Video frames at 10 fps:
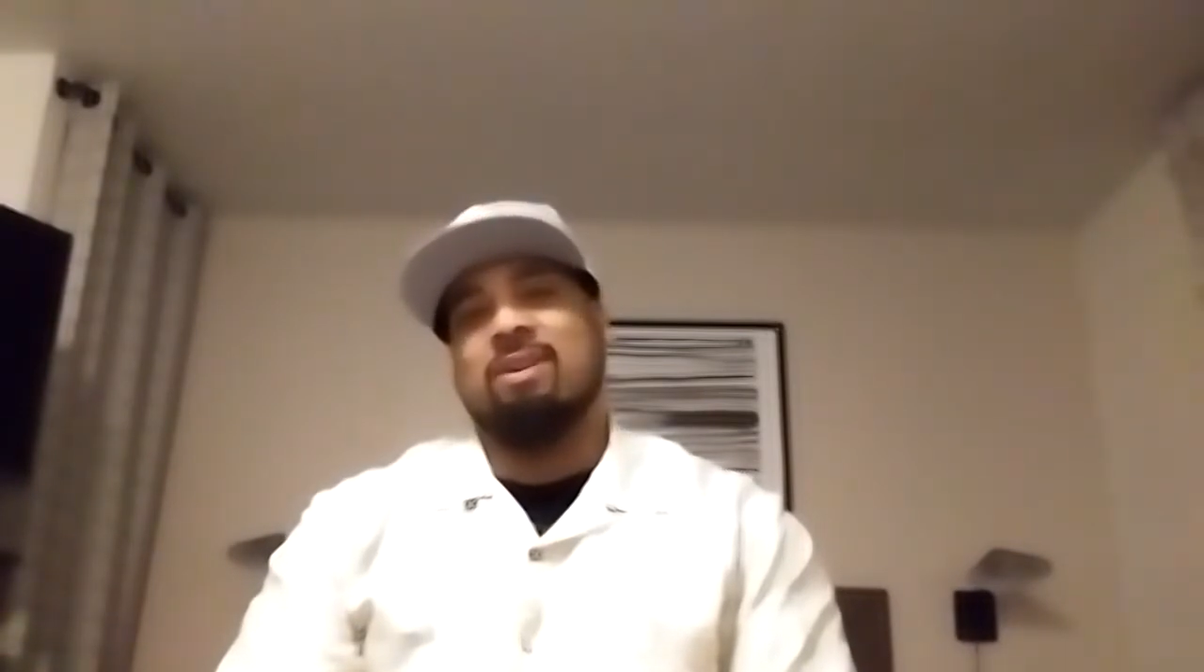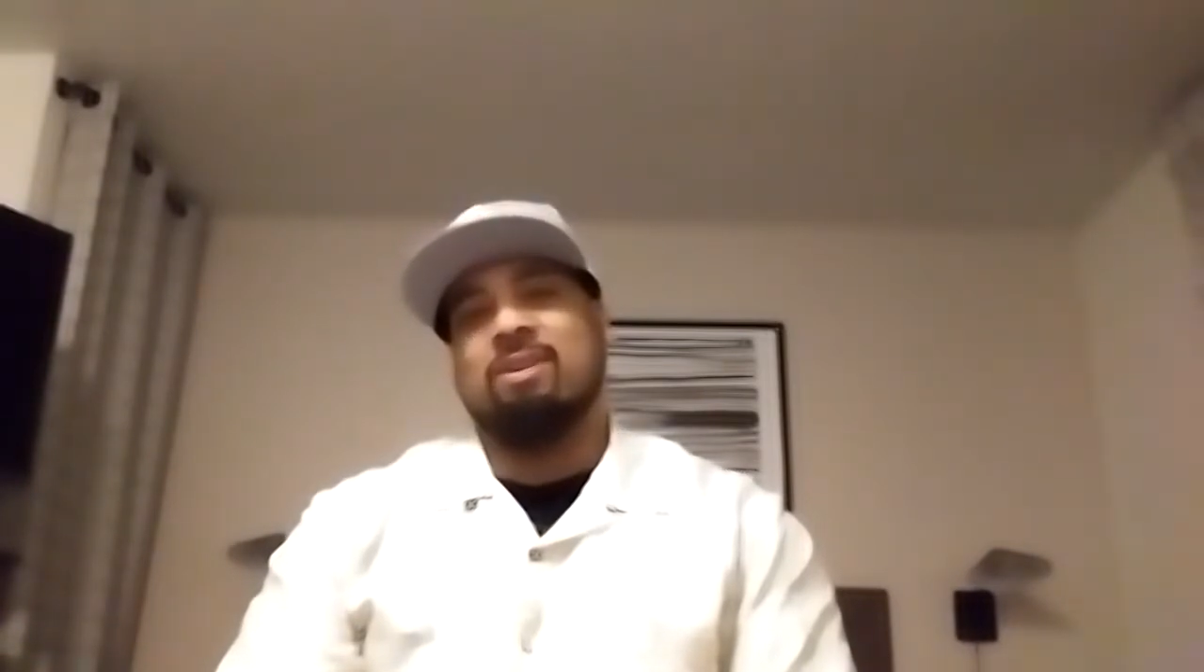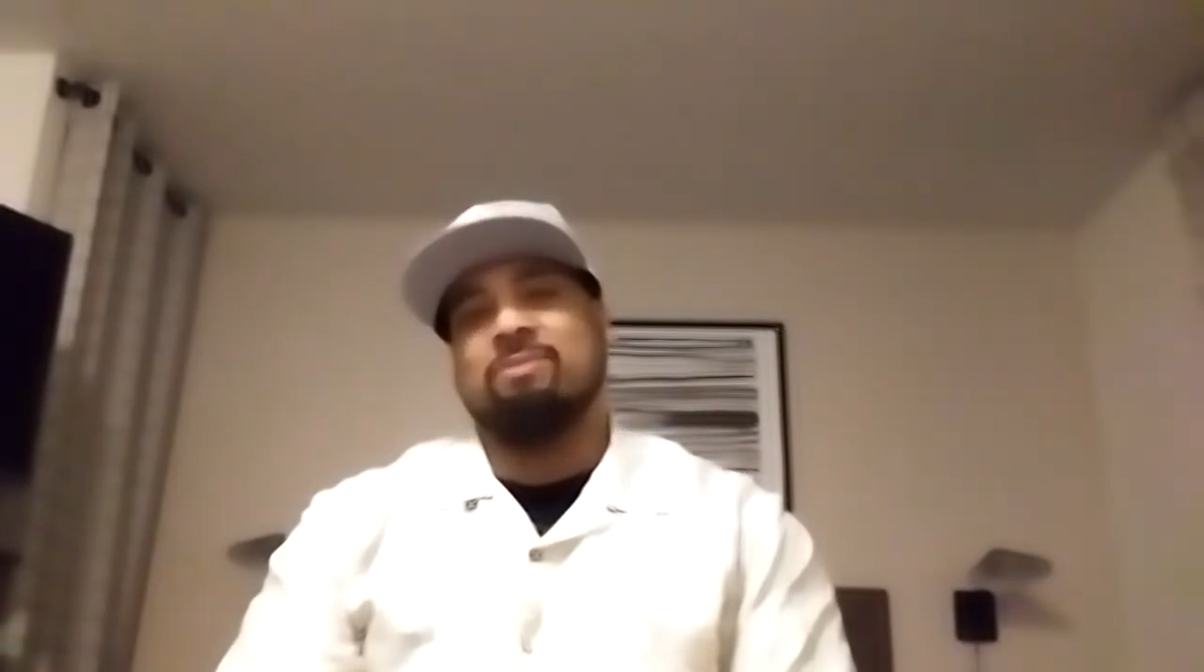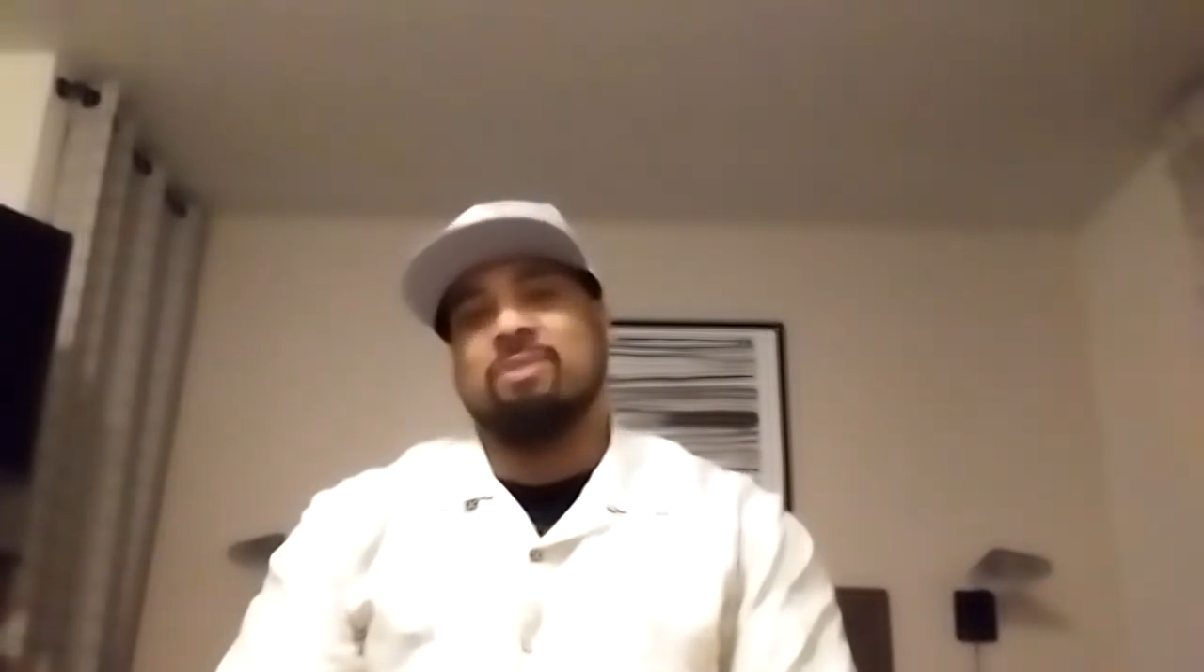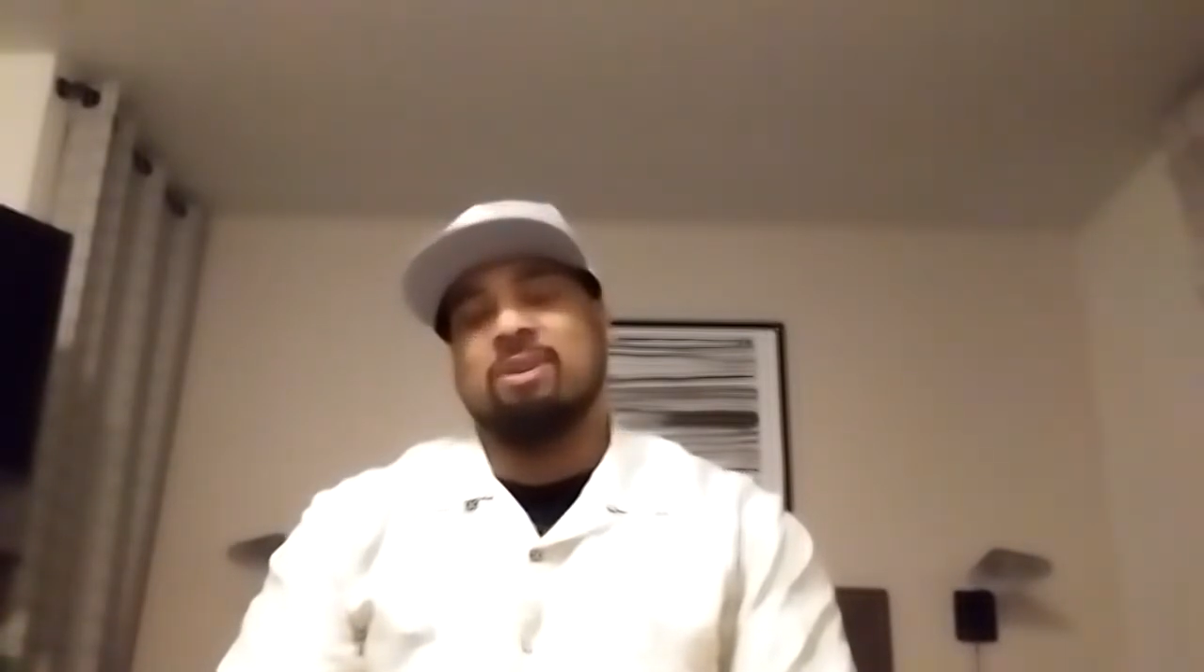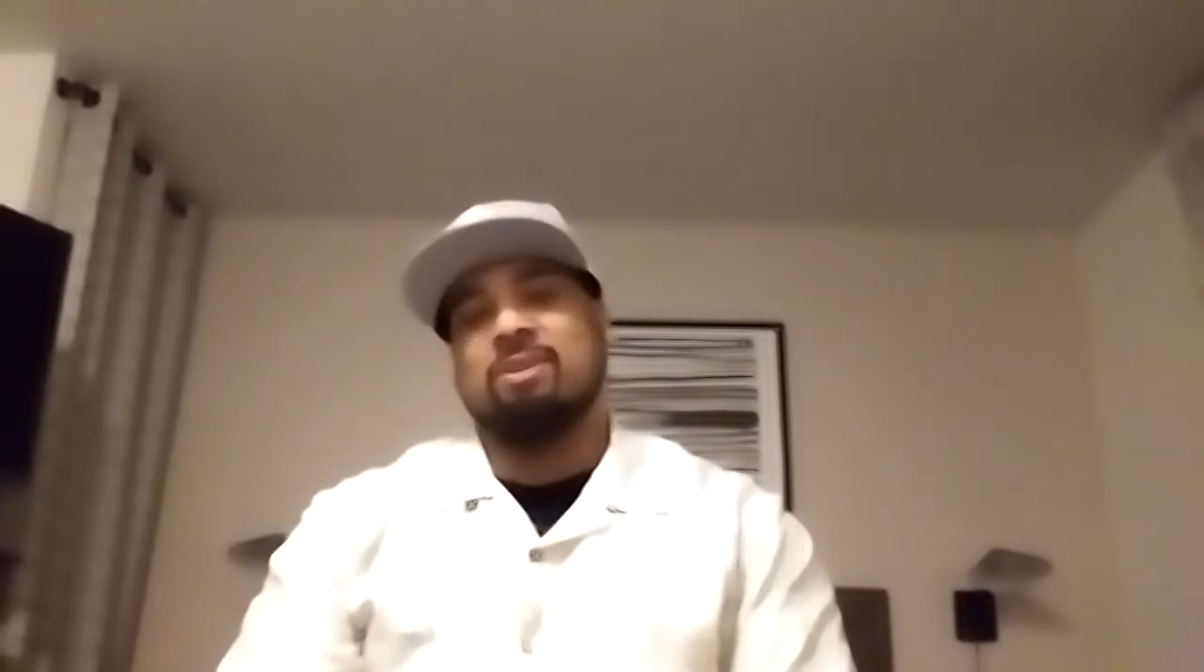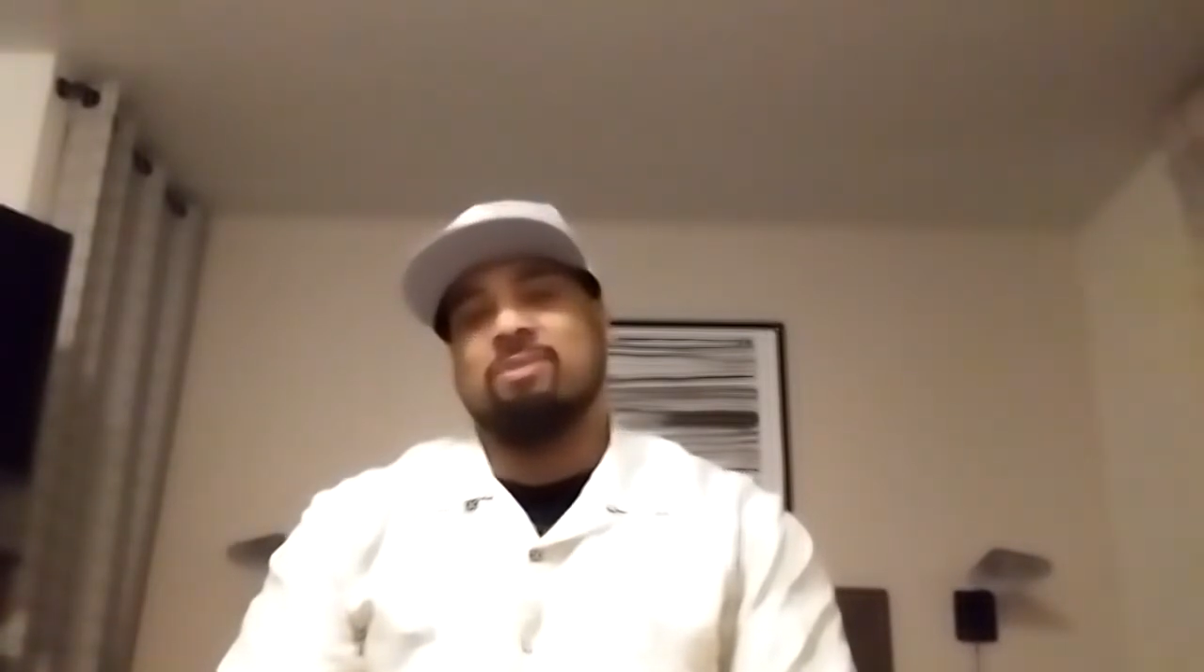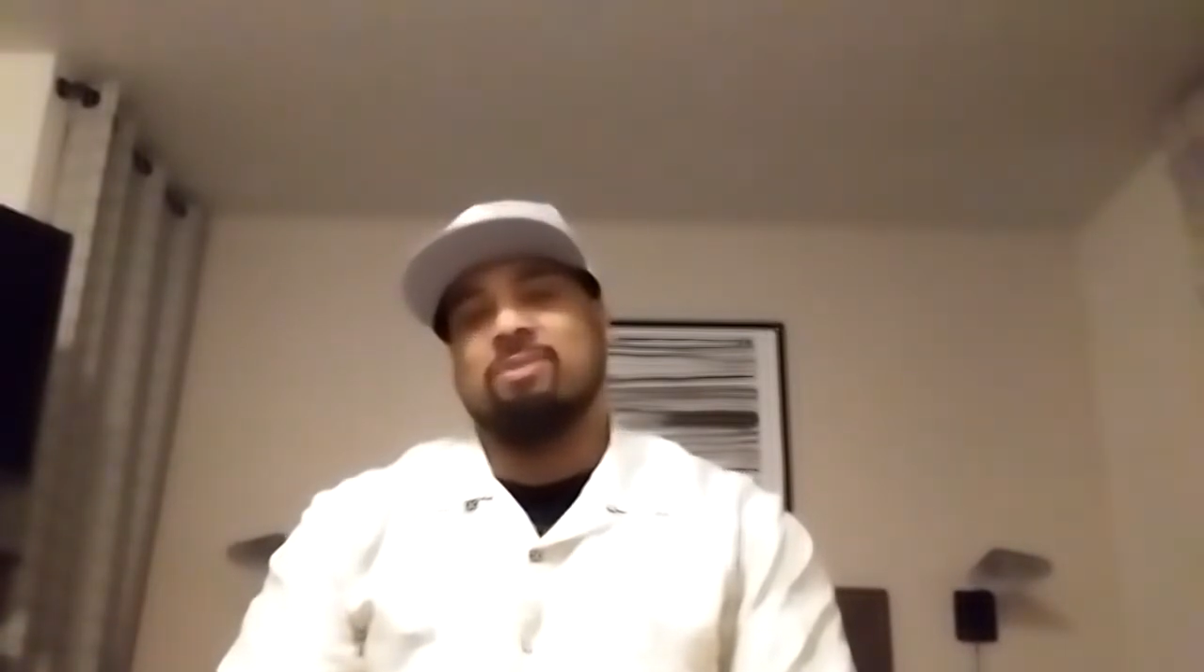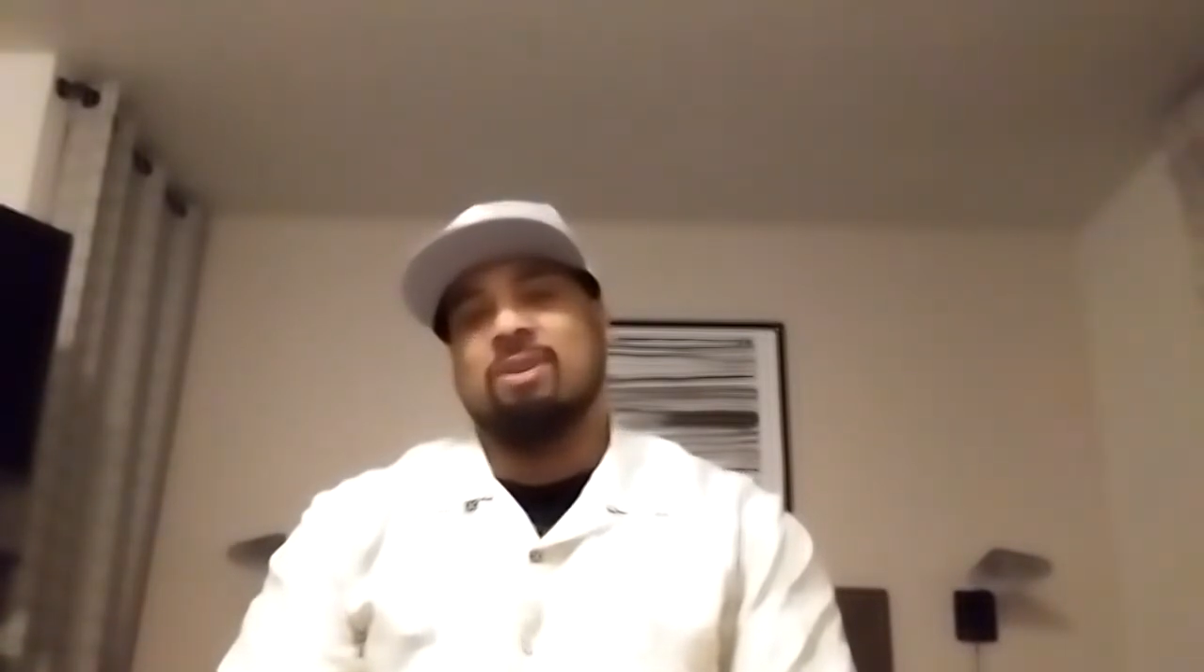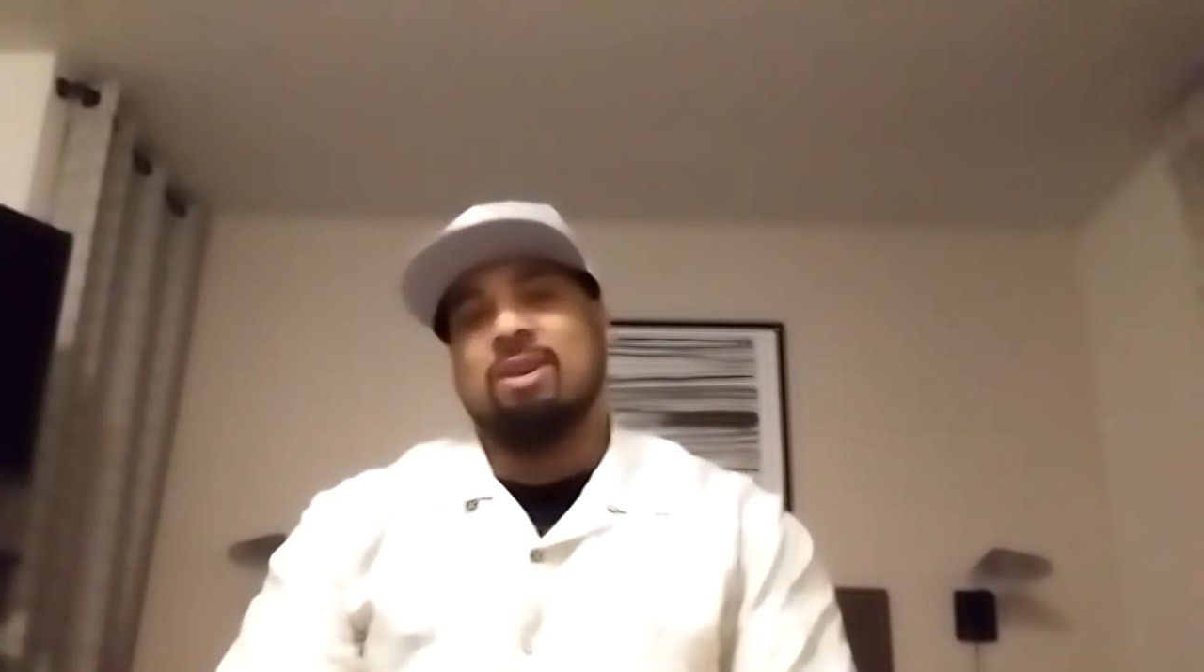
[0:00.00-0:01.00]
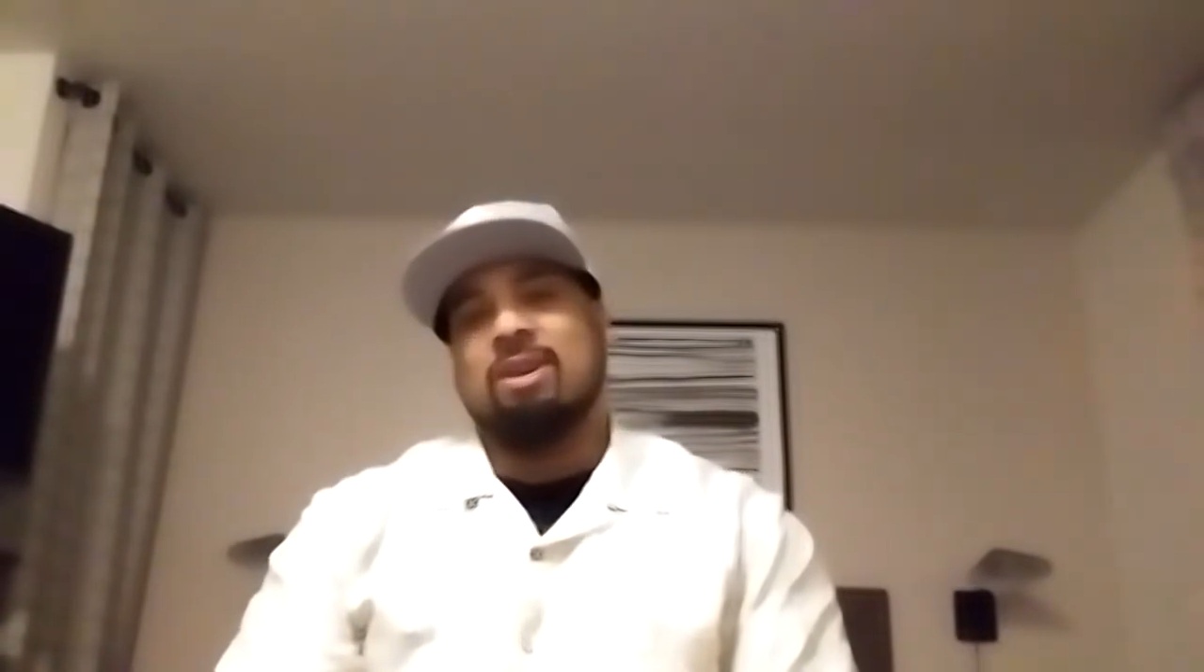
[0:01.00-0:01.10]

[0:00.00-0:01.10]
Aunt Viv.